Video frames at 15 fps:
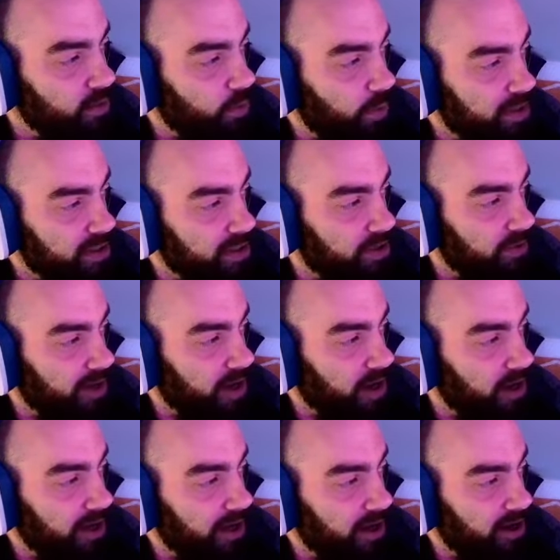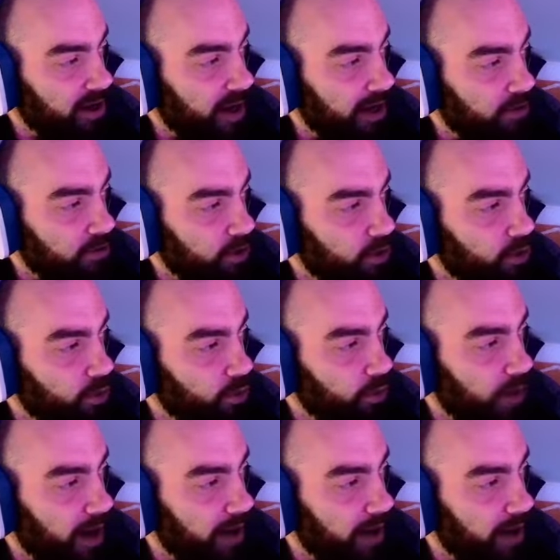What's going on here? I don't know who.